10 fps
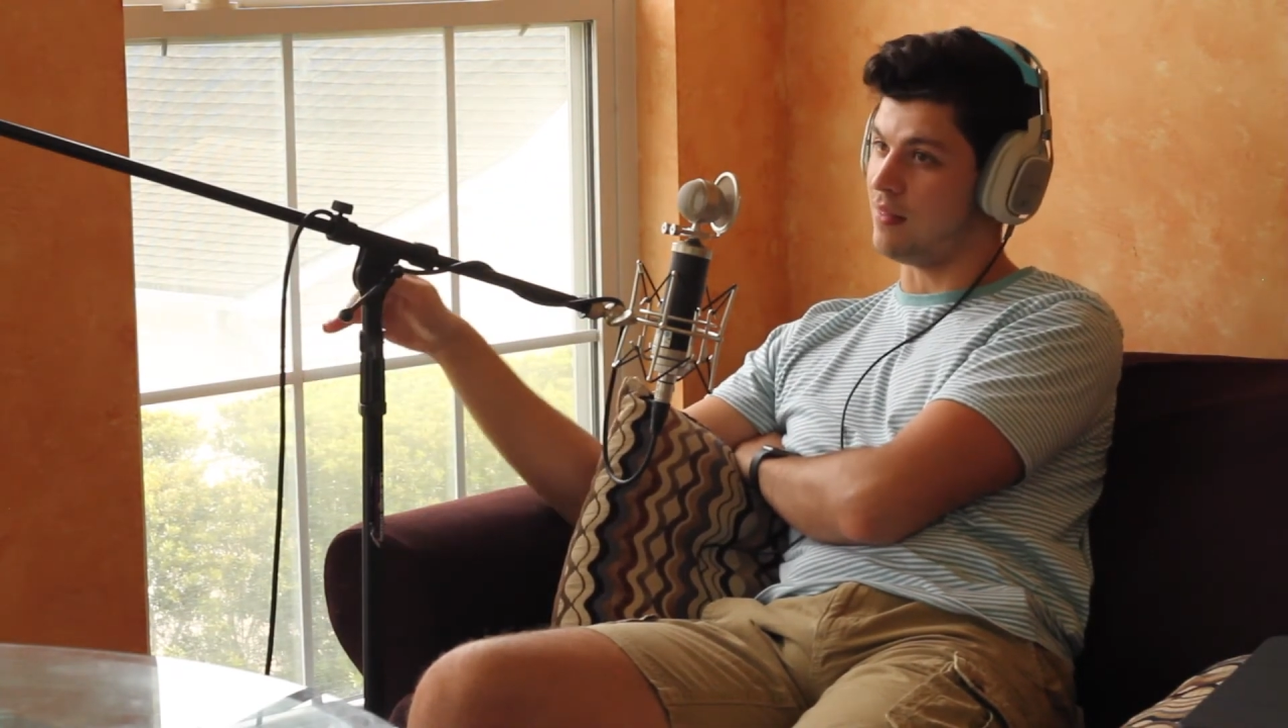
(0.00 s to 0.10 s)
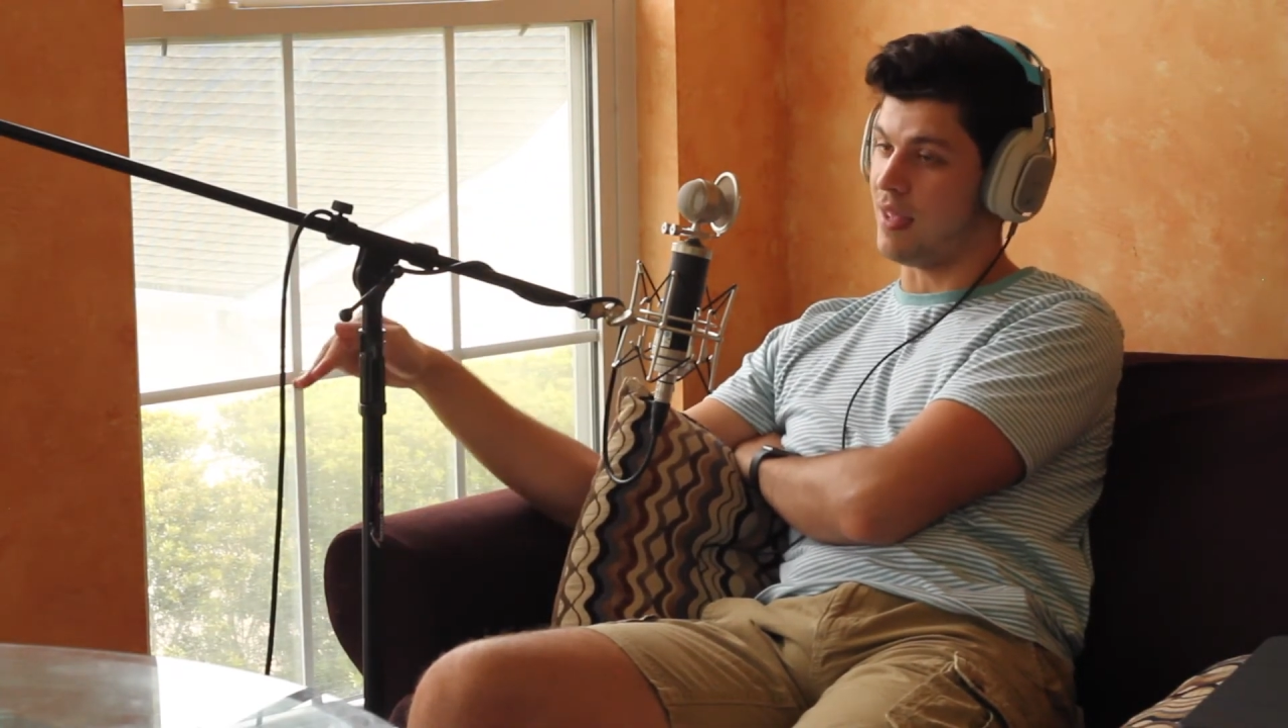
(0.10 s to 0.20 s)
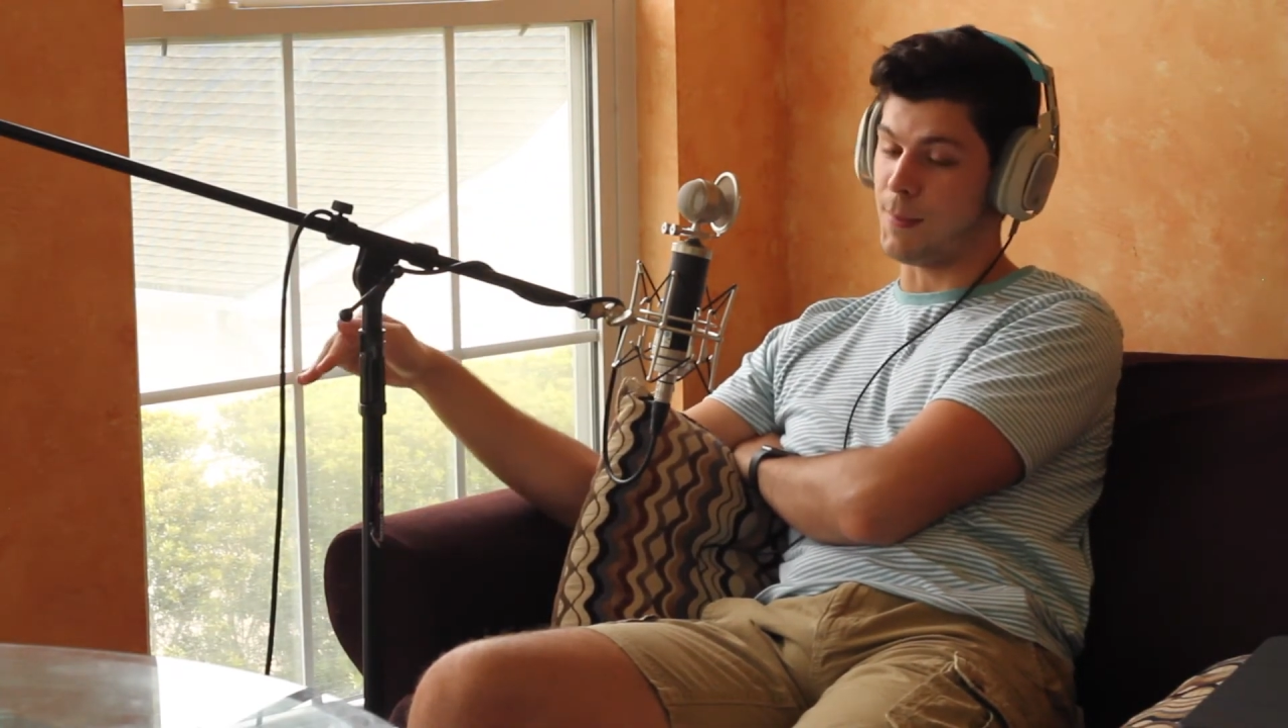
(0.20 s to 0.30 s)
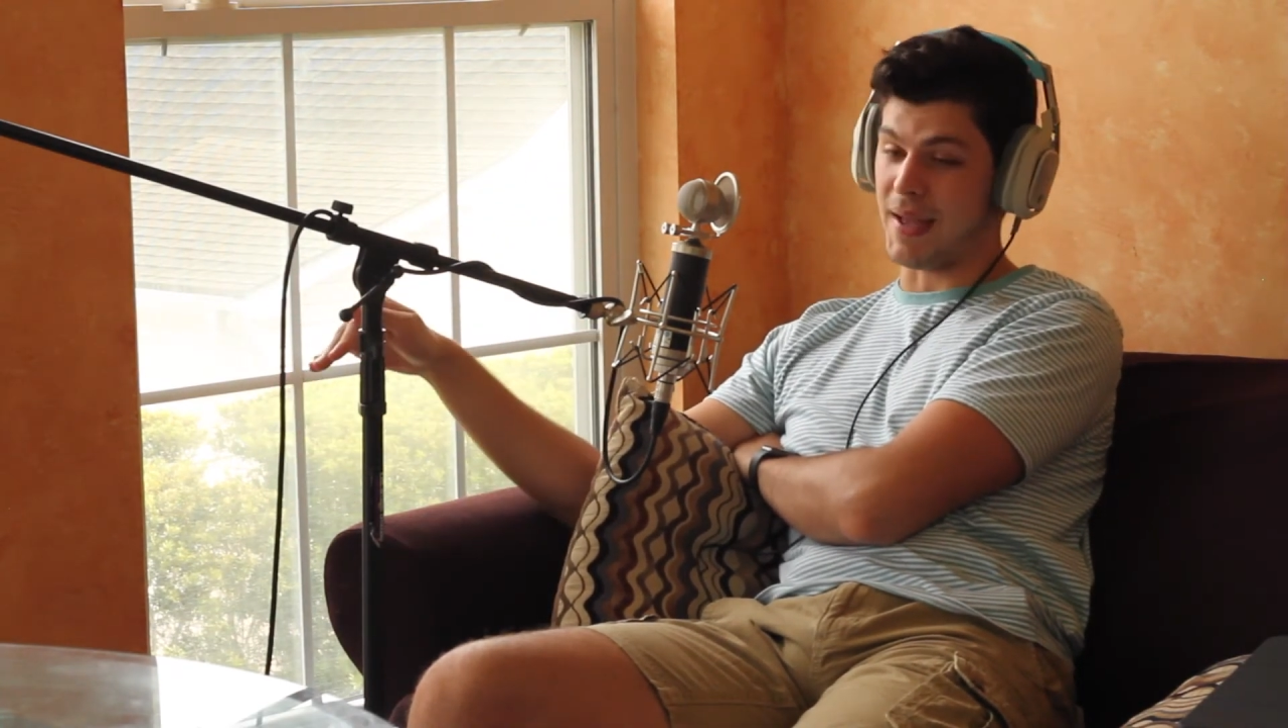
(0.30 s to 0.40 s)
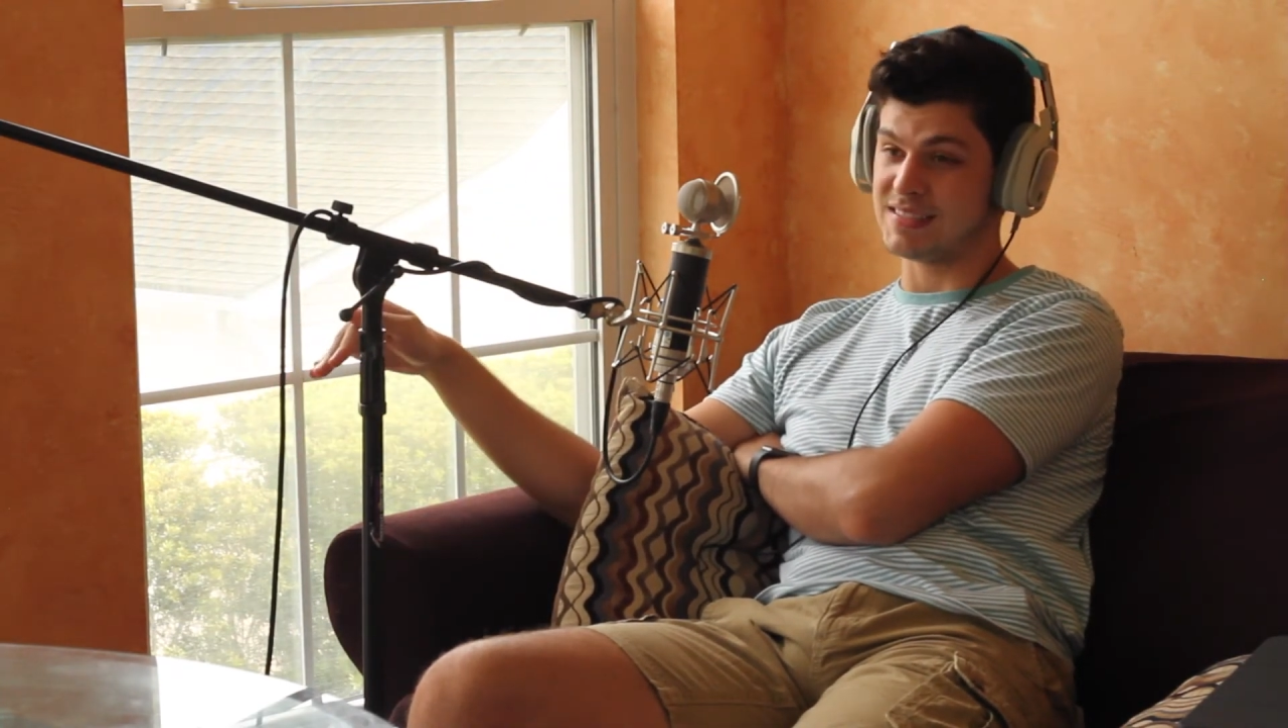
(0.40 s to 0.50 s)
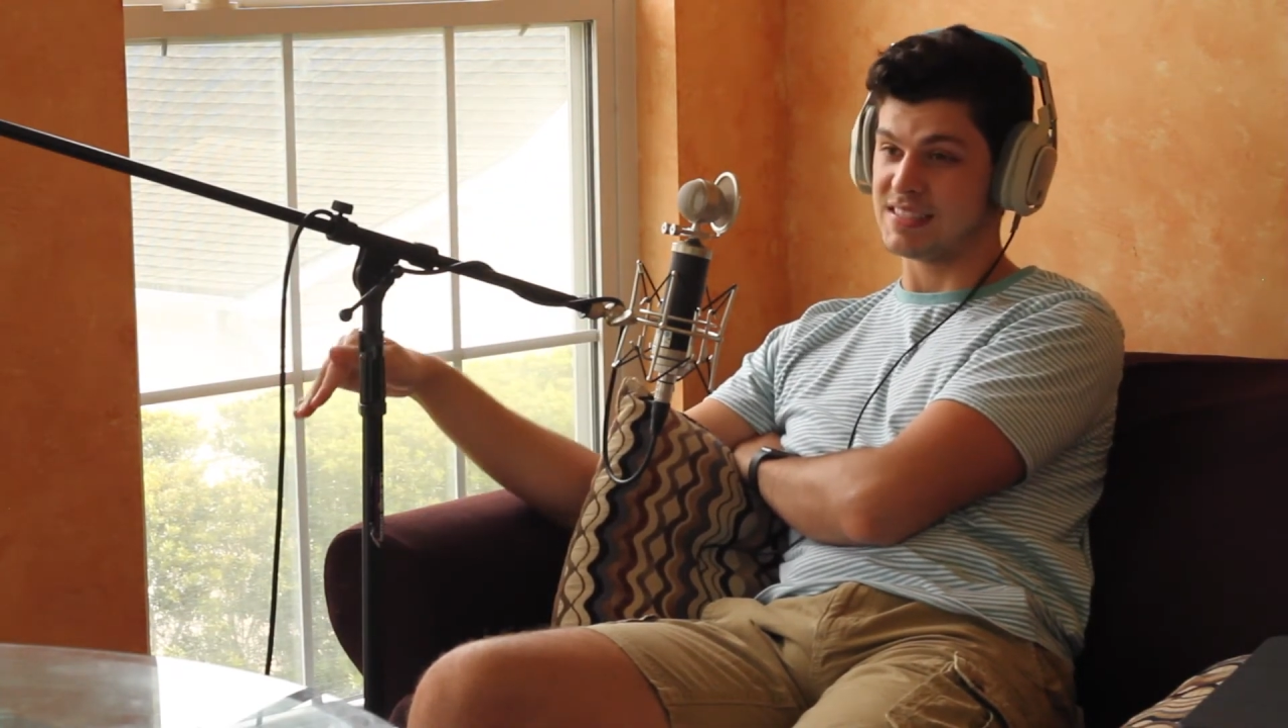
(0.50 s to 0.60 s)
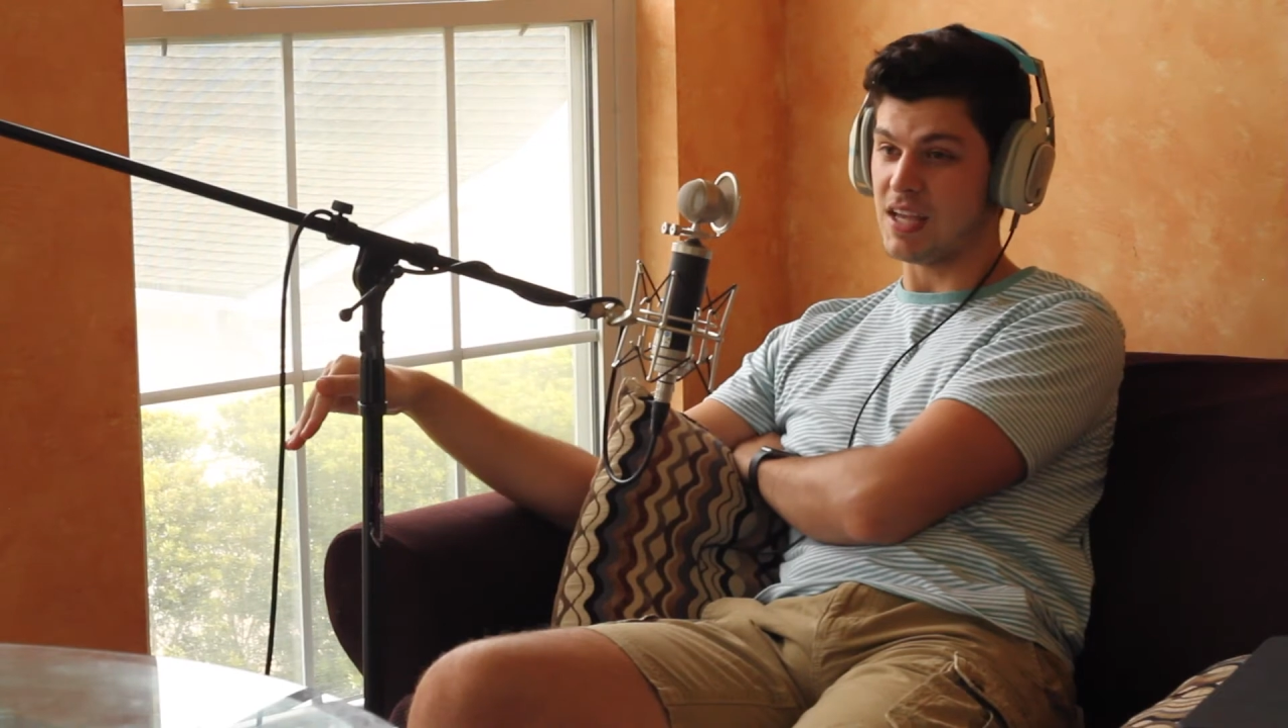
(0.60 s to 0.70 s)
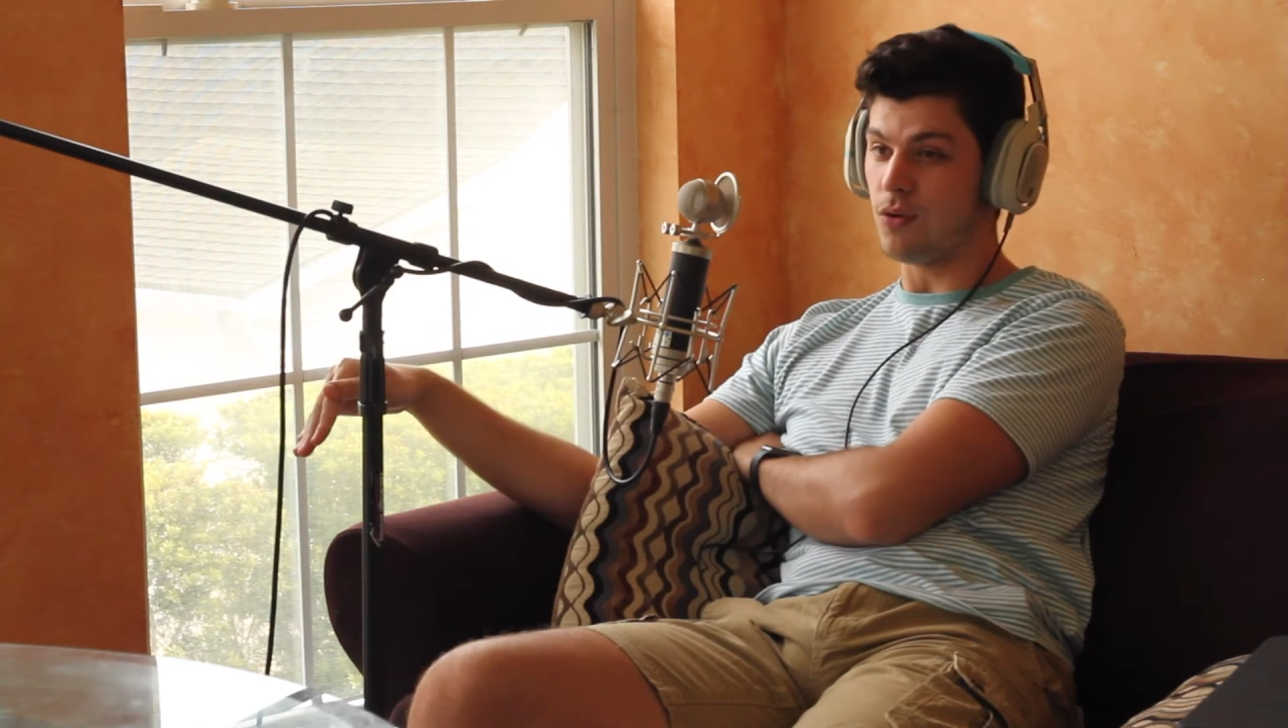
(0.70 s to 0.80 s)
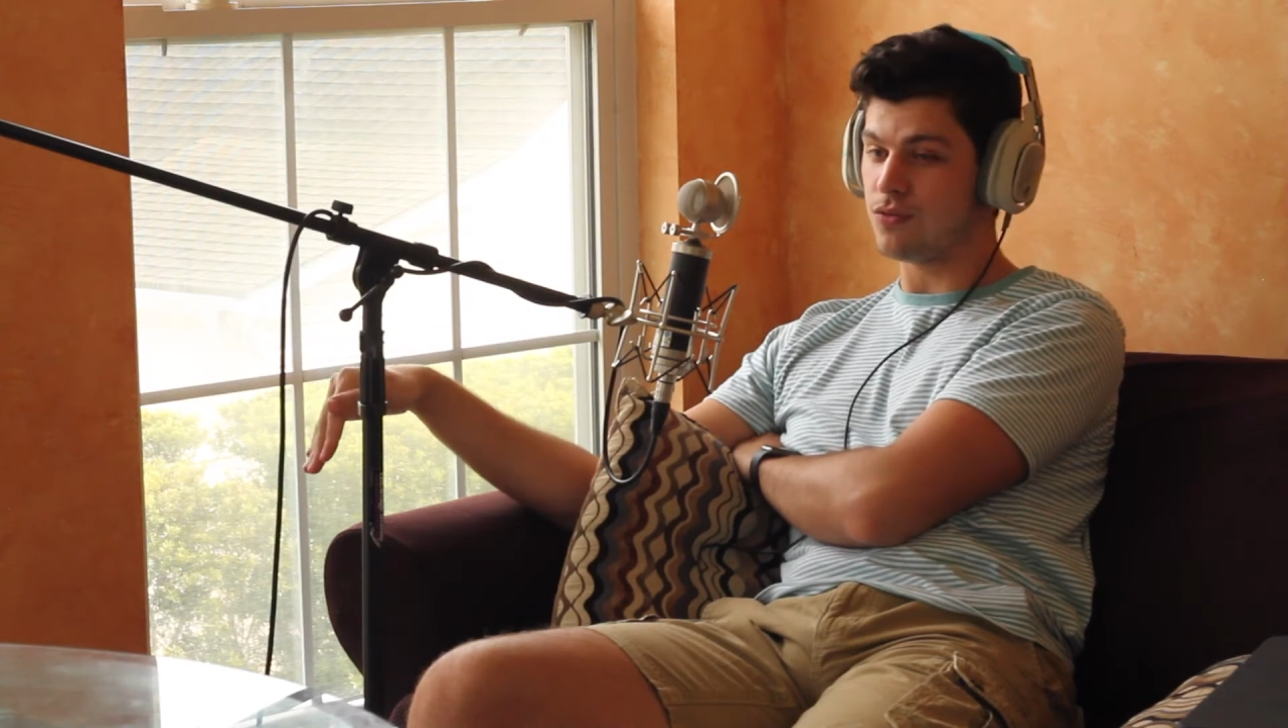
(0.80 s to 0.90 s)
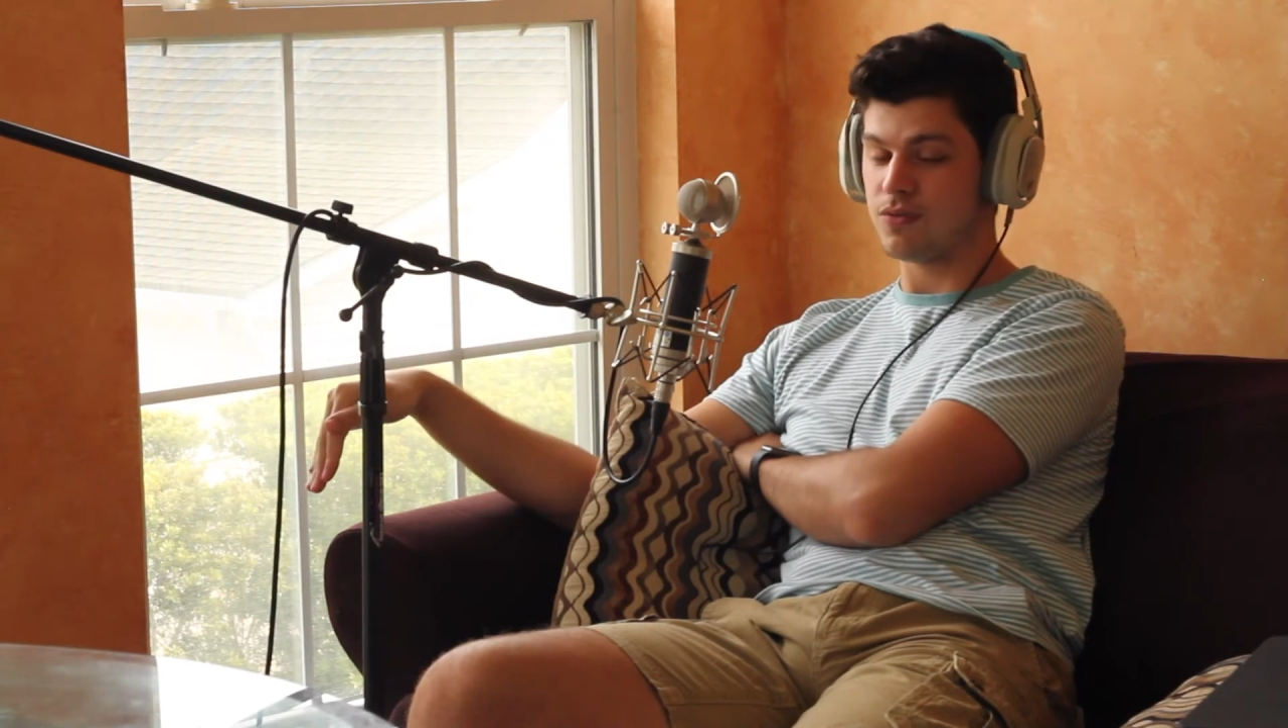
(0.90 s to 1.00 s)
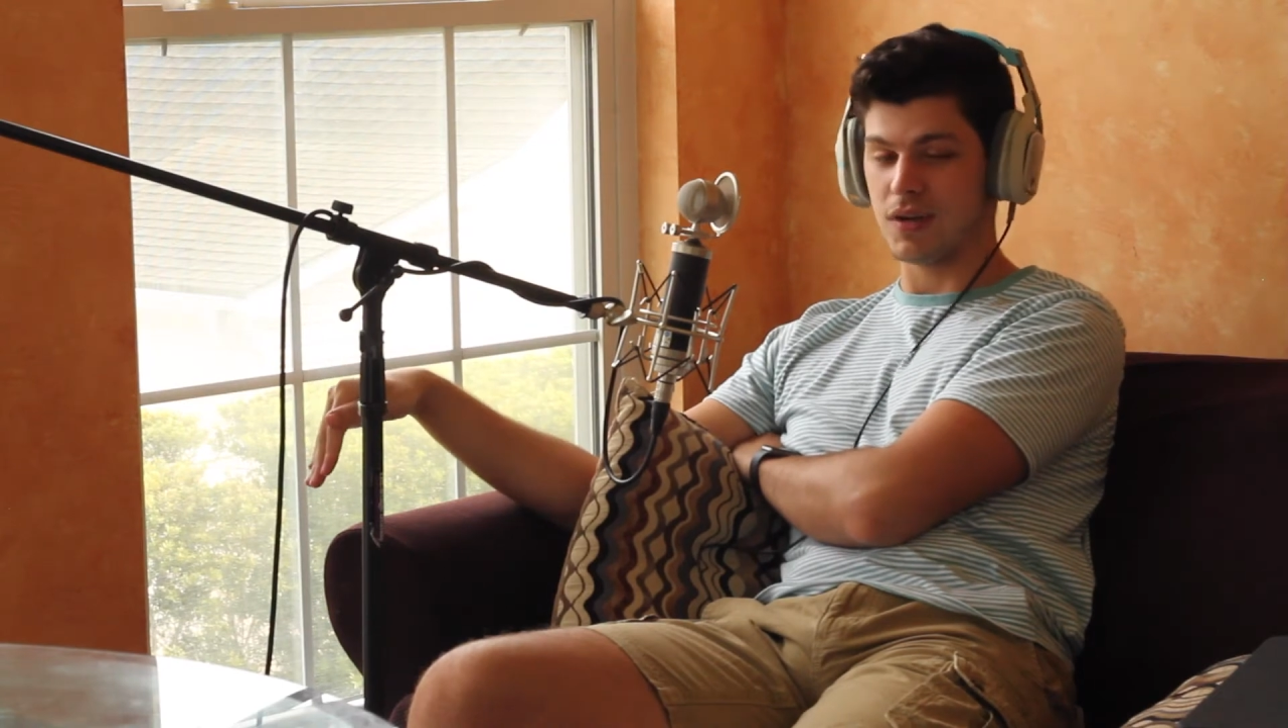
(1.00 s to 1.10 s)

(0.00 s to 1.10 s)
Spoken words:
light myself